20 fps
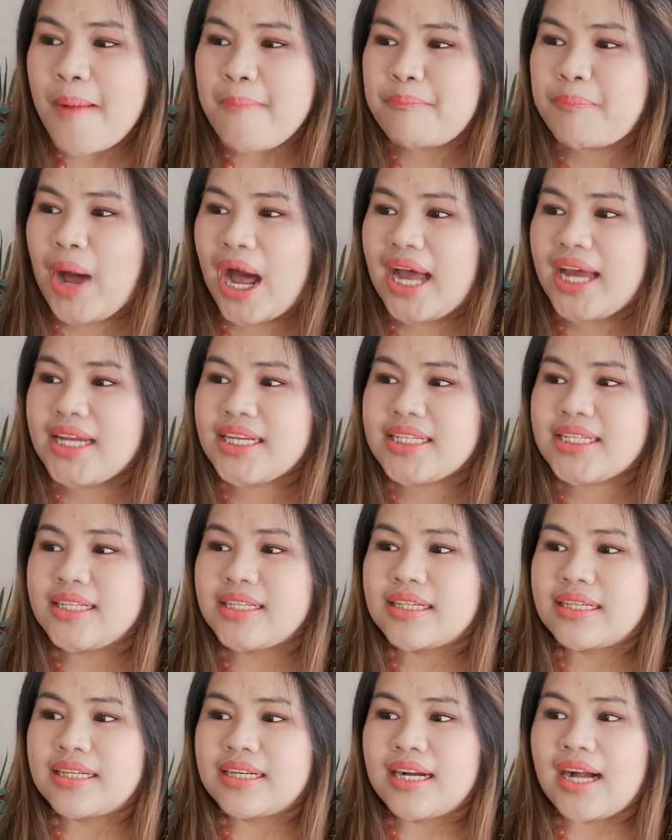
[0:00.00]
But
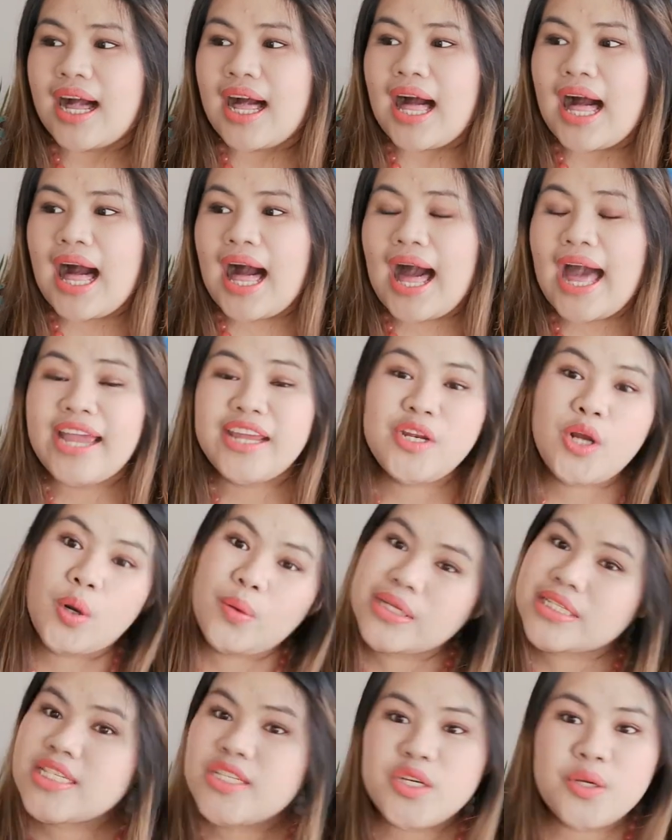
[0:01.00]
I know
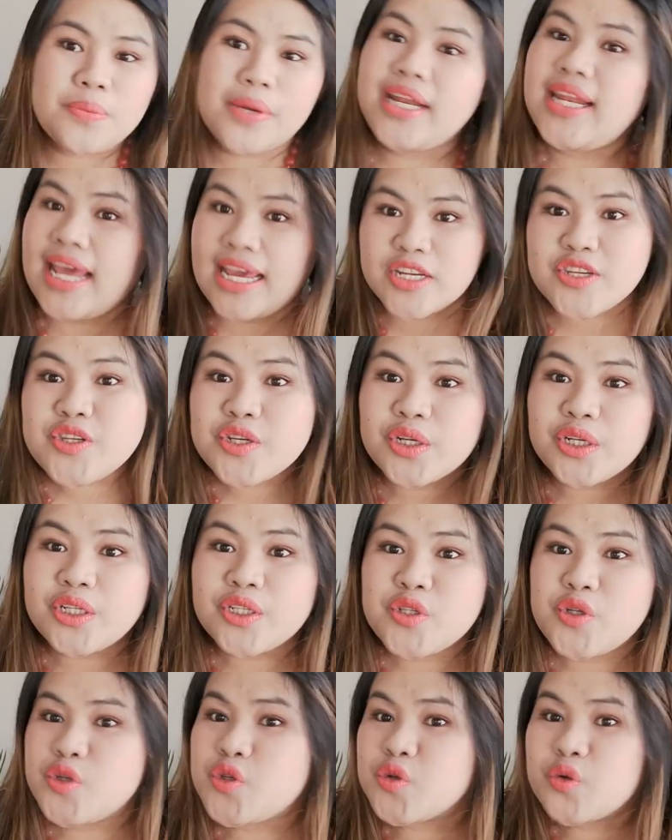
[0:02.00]
it's human nature
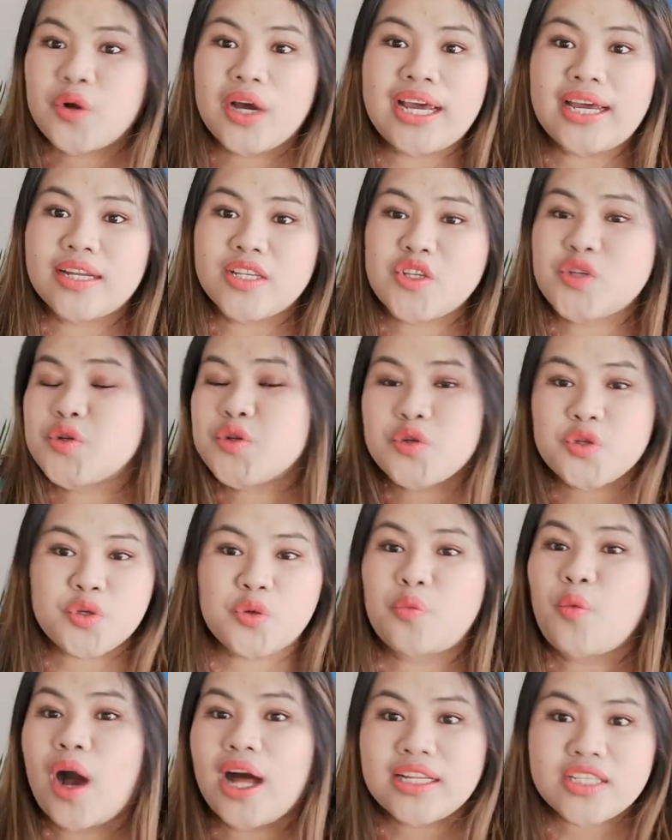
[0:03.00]
to
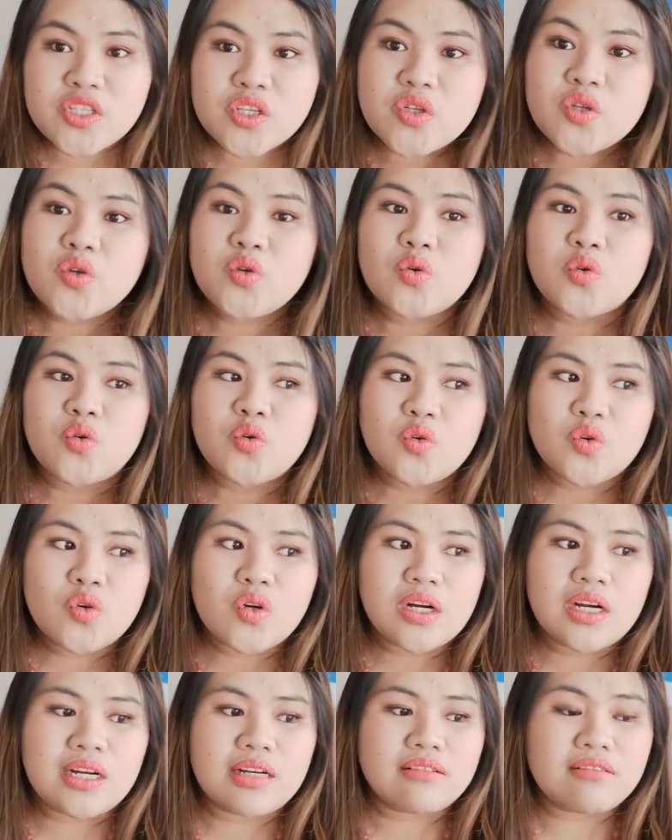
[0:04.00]
want to
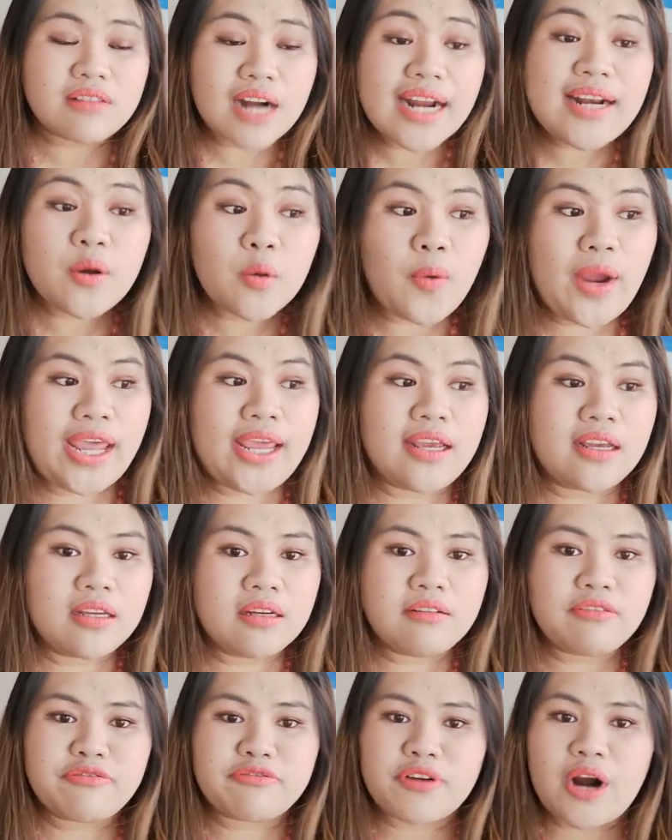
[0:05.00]
run
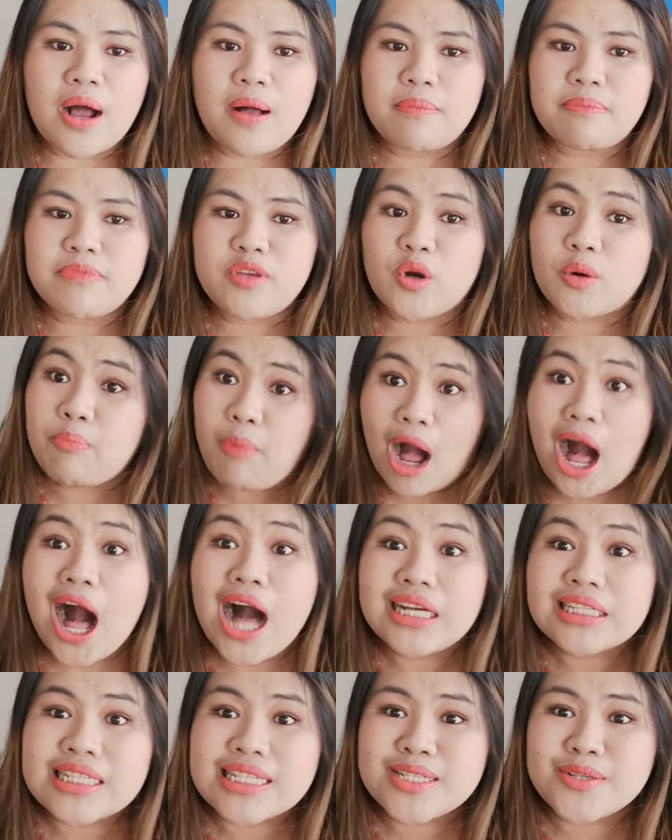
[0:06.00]
away from your
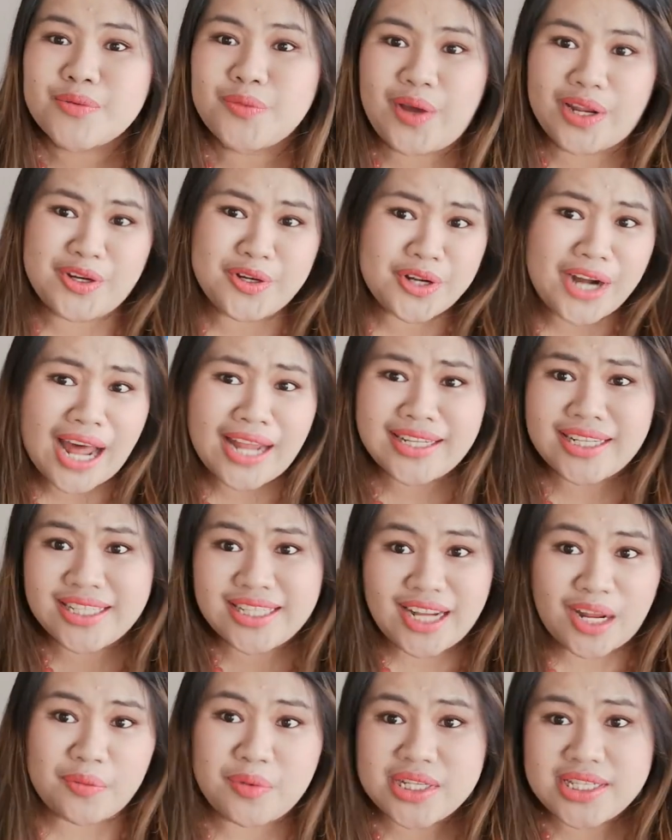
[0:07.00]
boss when you're not yet
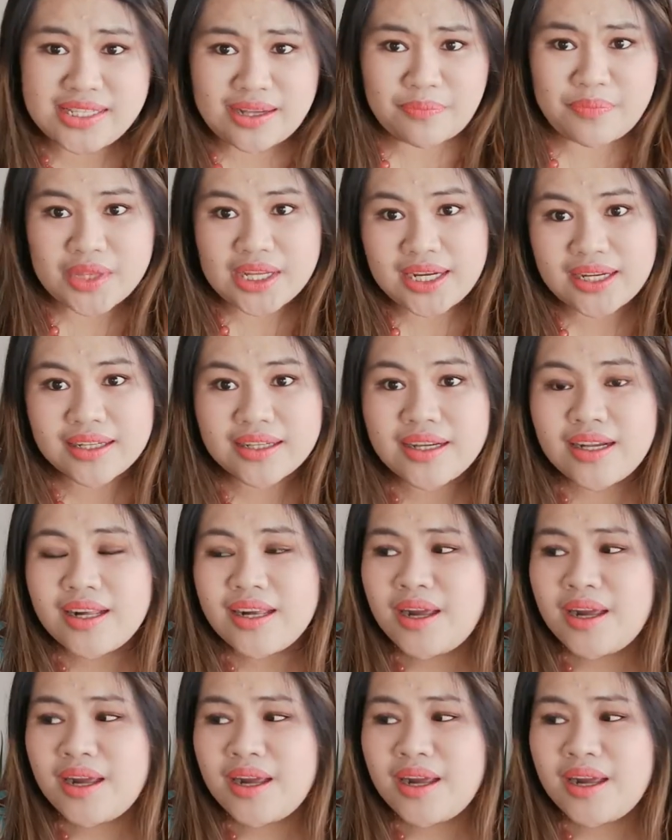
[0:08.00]
done with something.